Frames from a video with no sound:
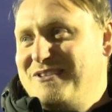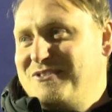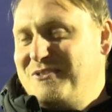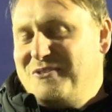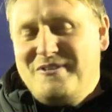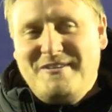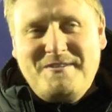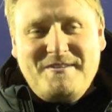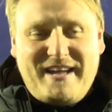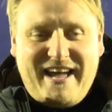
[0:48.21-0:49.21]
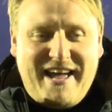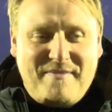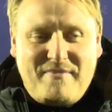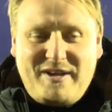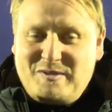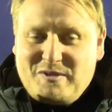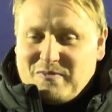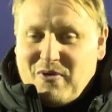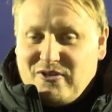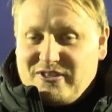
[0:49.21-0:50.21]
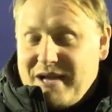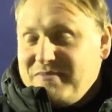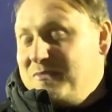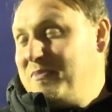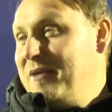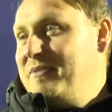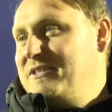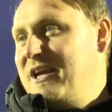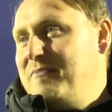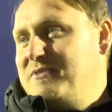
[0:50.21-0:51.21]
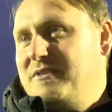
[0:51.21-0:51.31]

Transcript: So it's small steps, it's baby steps.